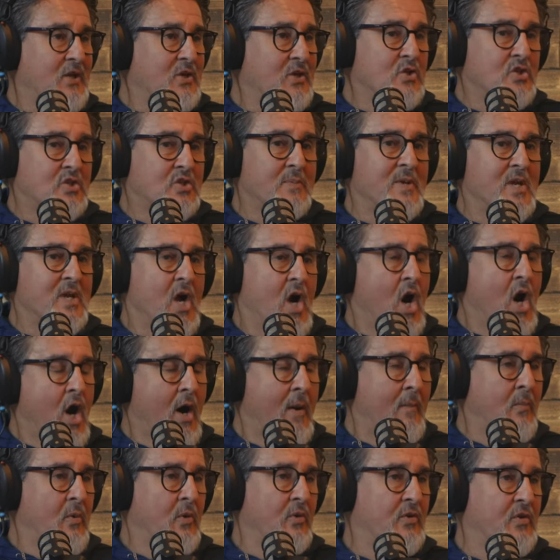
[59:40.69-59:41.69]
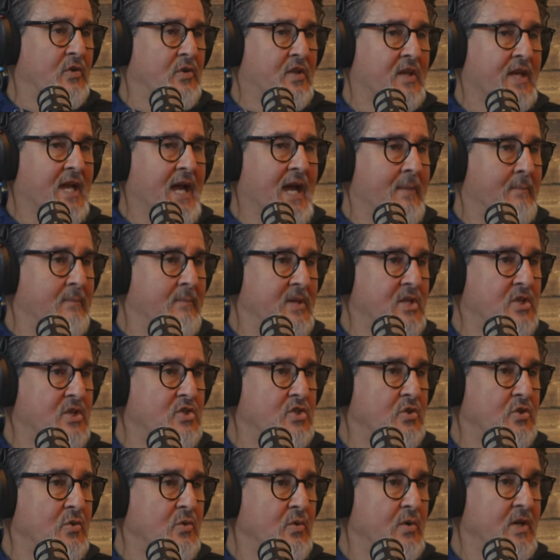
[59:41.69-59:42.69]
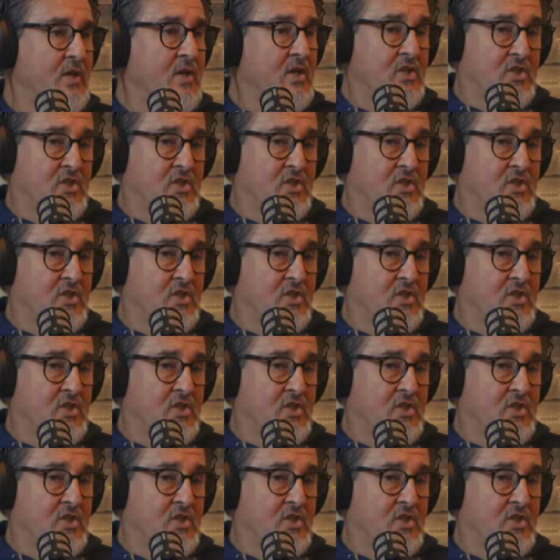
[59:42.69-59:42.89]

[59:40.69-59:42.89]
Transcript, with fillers: you should be humbled that the guy beat you.